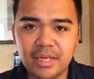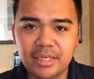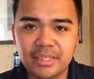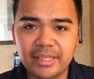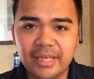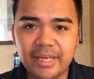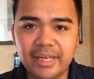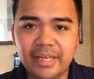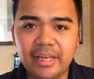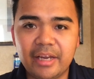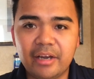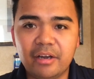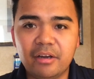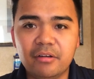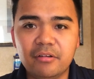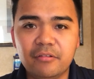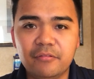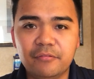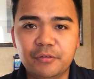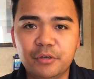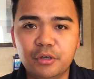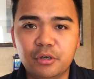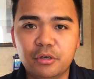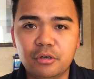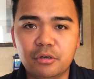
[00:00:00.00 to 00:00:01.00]
take care
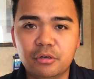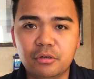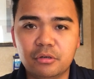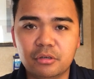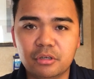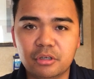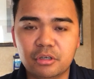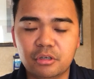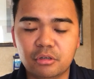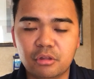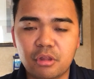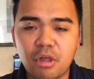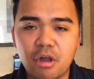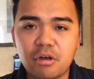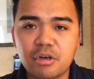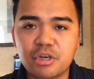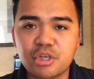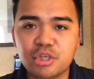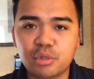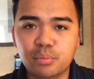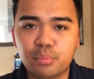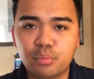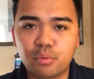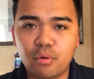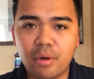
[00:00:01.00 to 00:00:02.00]
of your, your
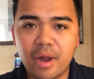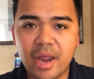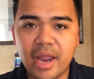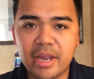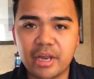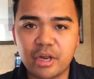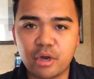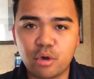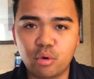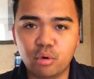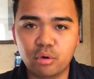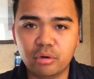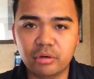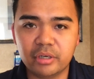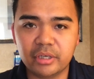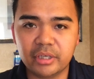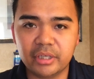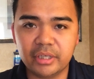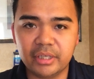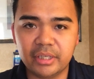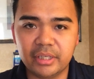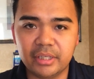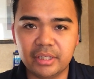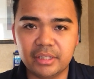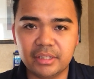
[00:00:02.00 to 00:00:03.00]
larger
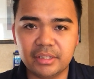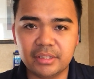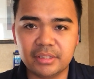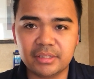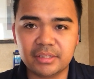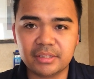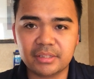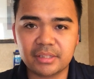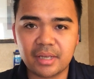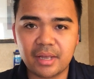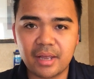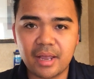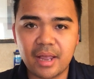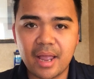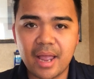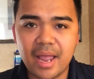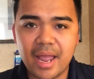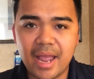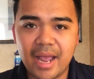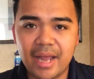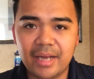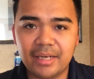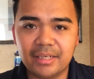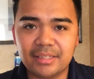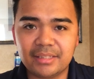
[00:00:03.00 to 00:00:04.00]
priorities
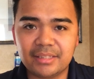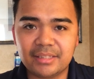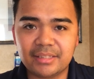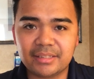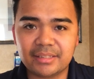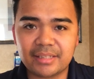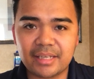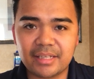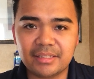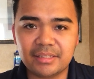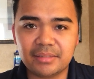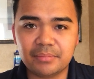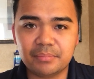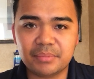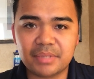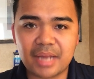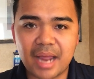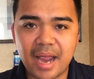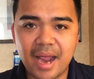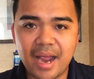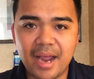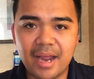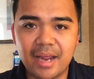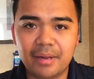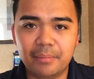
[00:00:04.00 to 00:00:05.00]
and set some
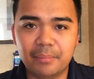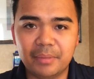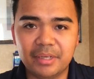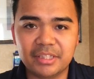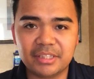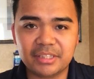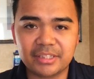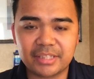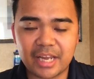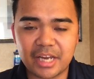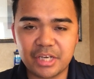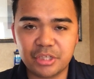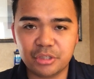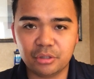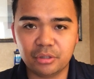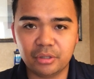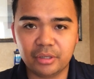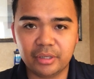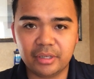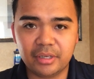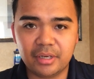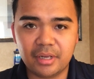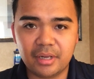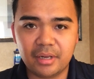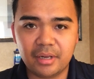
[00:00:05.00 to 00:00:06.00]
time and schedule
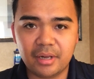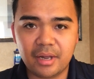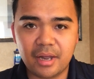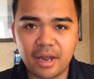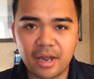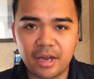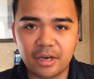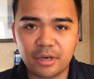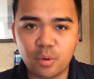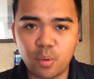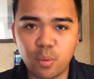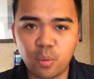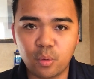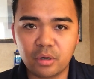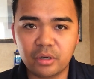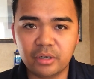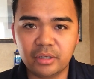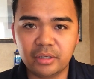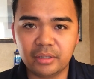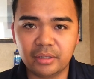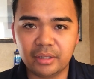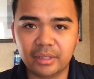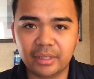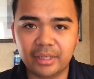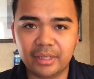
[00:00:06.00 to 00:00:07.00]
it
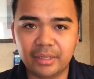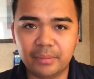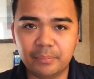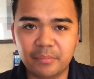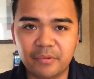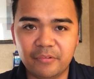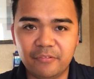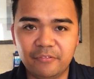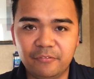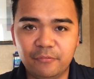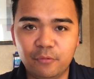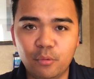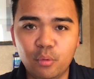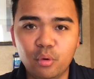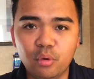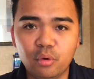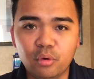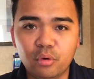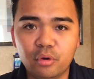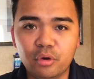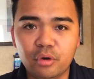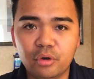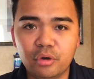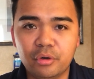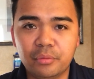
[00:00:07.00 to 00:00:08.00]
accordingly
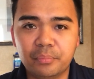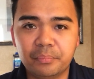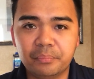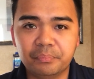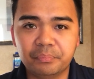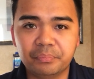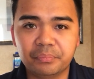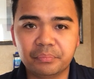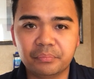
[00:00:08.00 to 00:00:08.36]
before